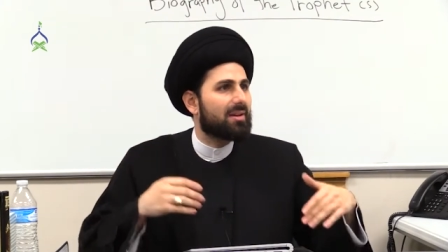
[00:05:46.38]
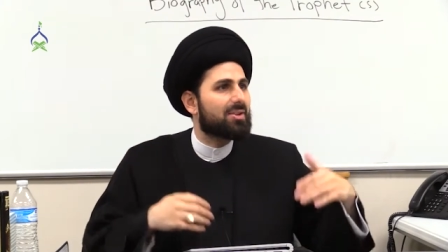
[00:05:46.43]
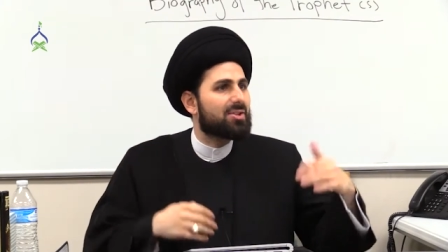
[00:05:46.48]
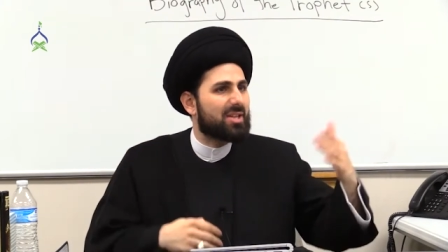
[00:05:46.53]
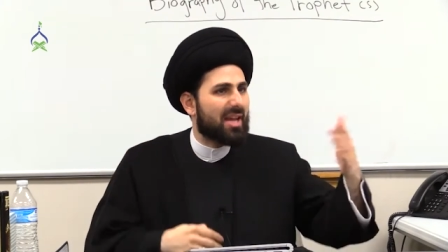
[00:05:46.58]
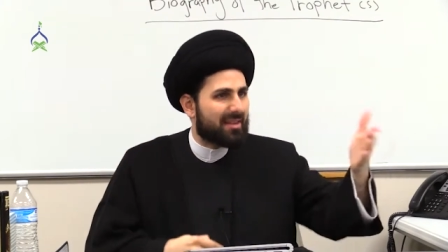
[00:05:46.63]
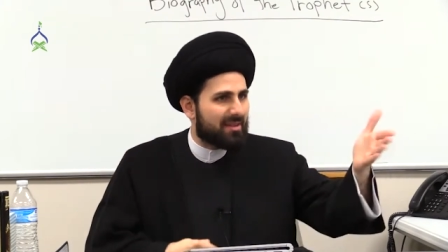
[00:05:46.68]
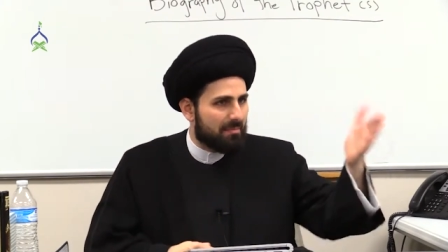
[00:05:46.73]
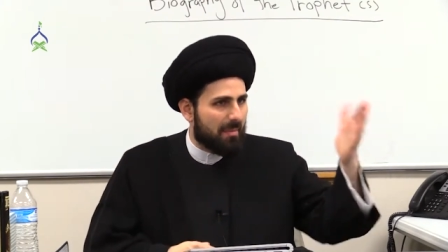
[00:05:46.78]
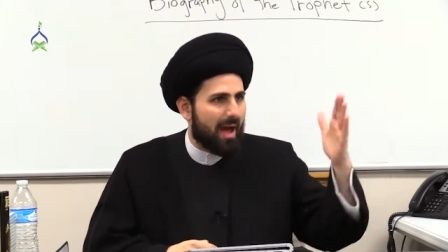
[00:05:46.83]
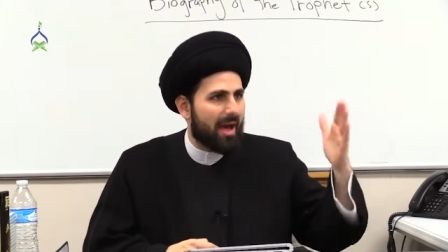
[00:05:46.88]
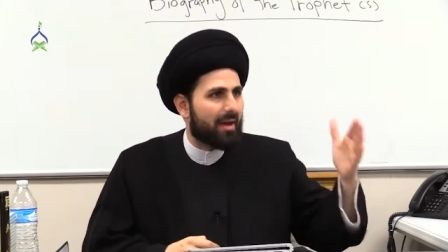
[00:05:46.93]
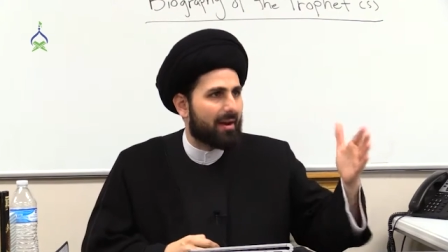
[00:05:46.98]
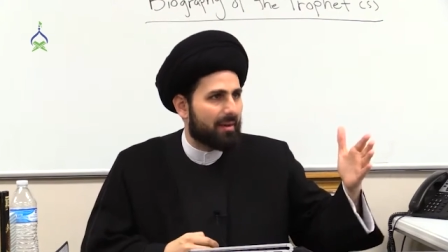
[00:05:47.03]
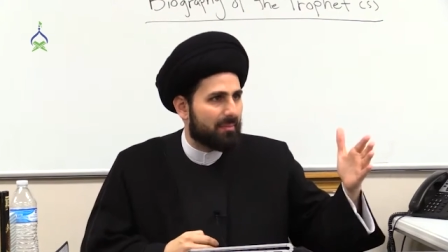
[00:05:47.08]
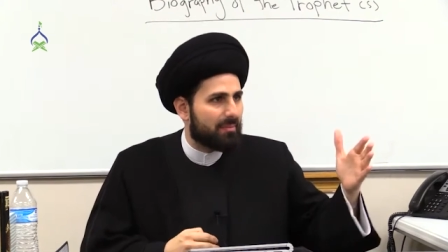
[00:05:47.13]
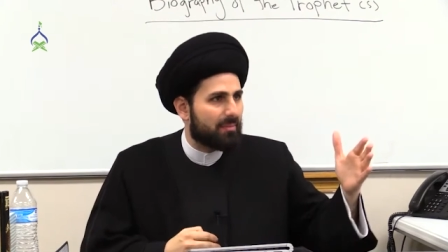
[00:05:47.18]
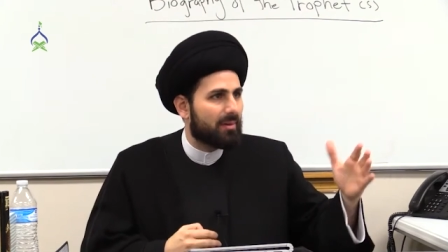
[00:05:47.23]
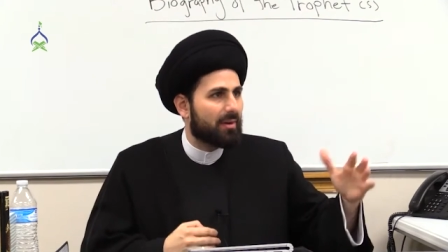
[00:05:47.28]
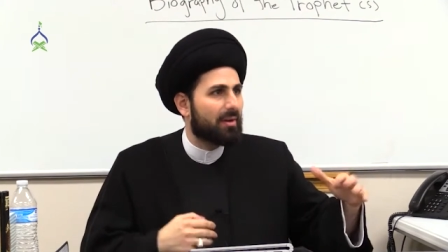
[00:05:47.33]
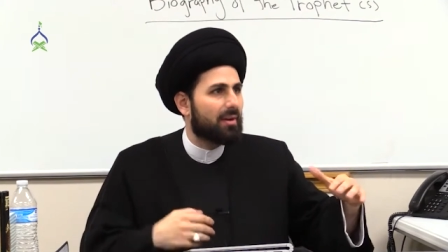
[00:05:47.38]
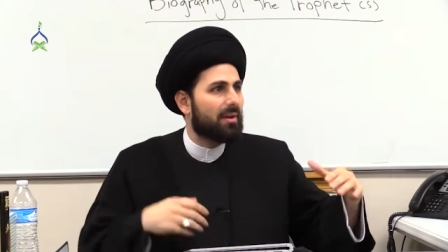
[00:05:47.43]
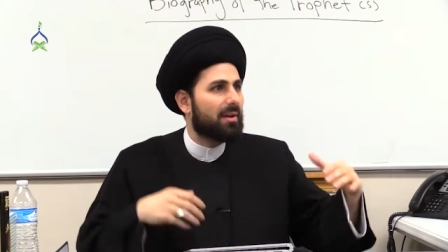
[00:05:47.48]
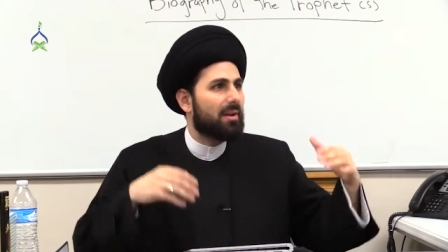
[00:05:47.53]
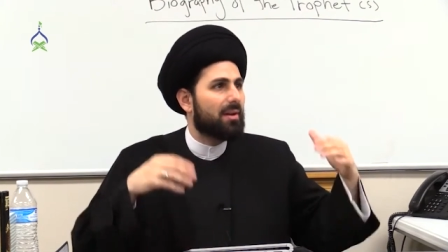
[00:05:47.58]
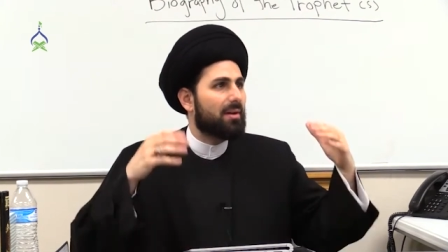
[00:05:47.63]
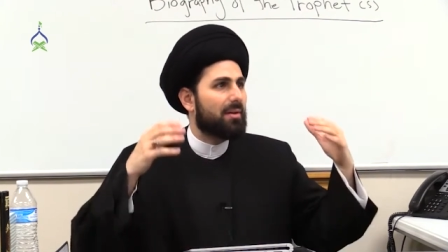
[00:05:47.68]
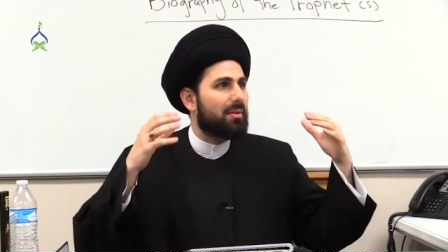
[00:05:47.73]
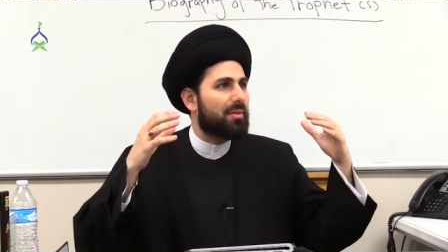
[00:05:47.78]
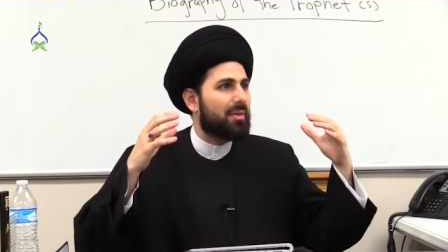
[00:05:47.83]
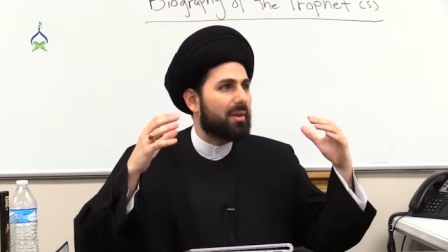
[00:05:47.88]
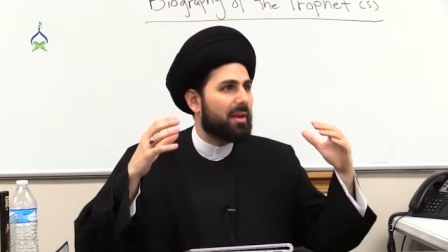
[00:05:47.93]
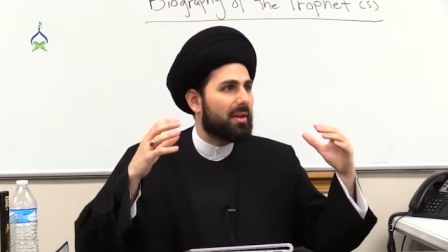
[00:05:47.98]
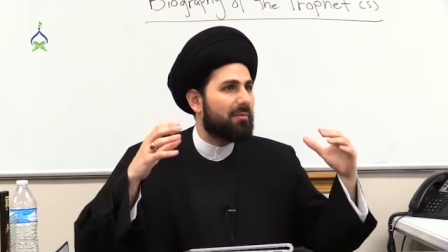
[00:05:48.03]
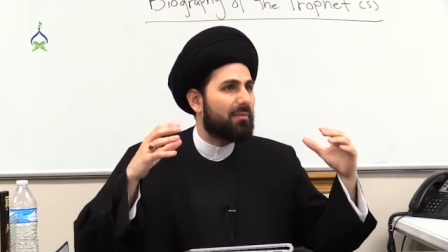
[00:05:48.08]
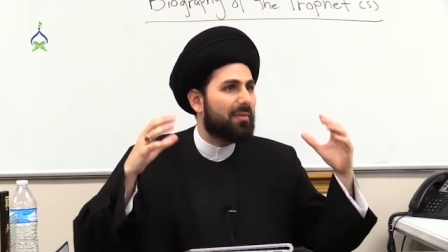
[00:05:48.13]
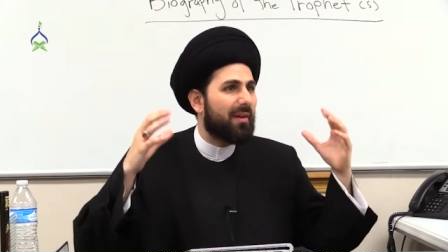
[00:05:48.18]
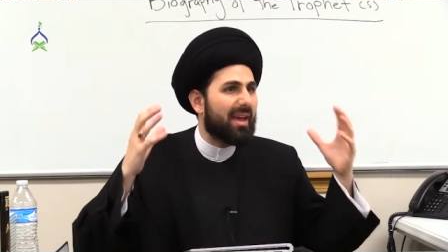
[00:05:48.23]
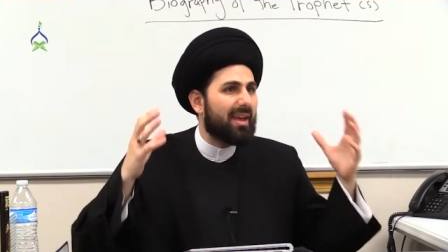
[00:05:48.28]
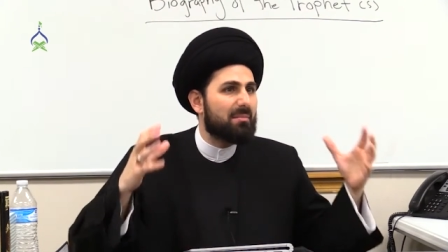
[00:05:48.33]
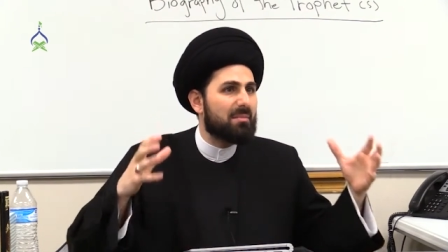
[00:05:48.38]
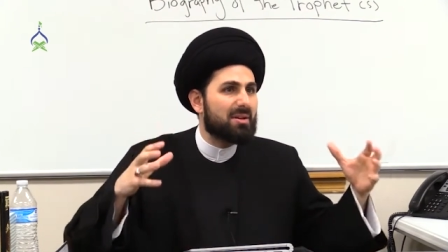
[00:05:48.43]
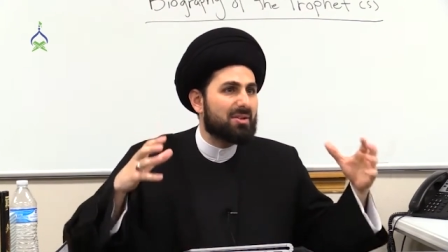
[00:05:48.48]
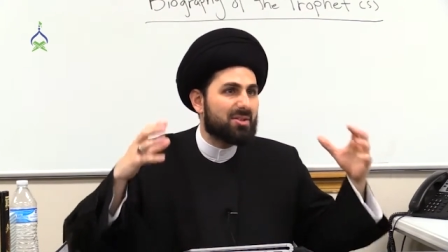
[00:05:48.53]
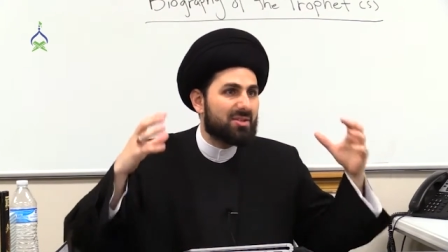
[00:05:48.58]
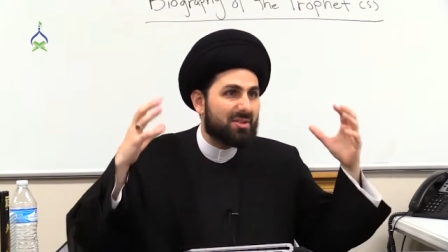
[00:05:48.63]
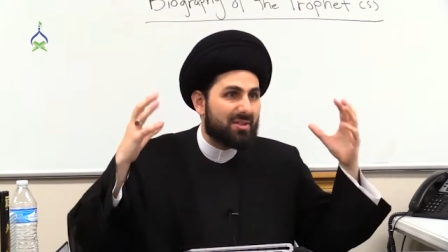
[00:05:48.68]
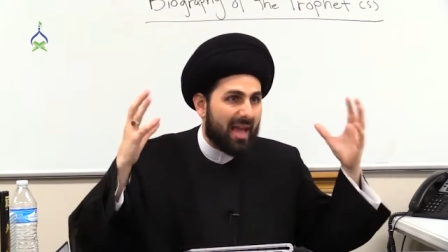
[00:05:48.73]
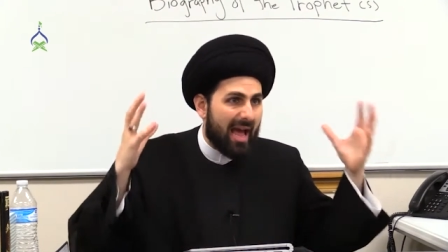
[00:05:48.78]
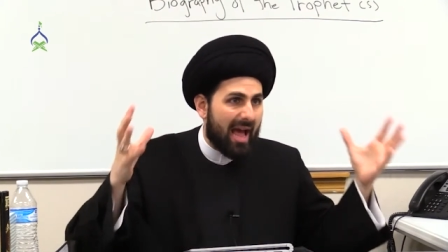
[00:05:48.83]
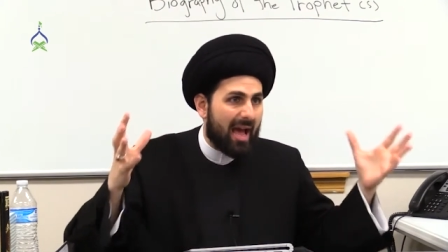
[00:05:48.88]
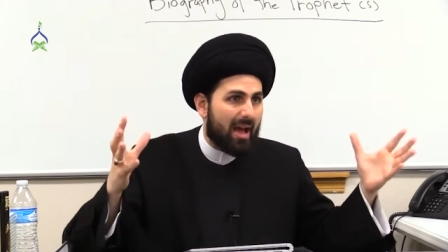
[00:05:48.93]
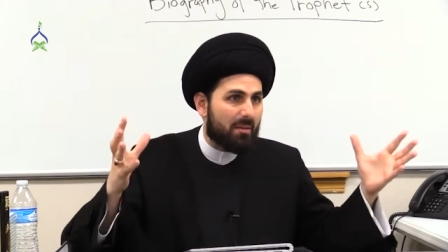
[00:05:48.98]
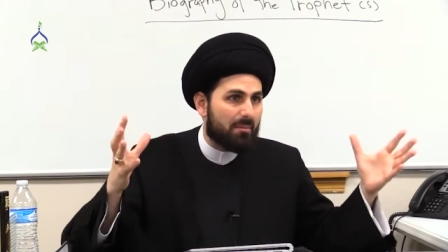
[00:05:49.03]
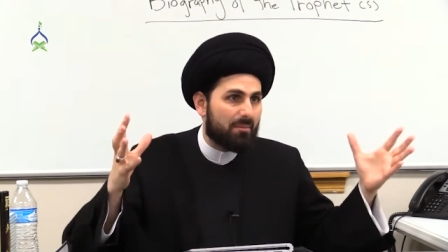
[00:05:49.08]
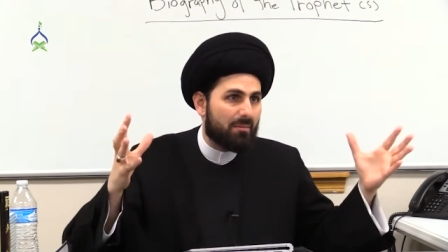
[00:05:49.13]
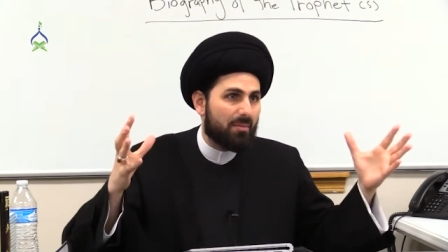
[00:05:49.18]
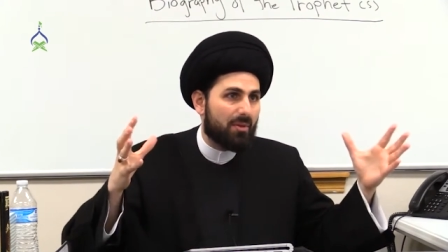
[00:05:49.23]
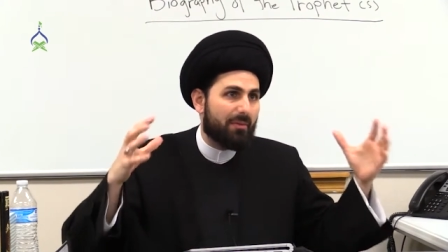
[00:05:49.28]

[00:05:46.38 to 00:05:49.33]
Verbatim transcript: Sad Ma'rab. The famous dam,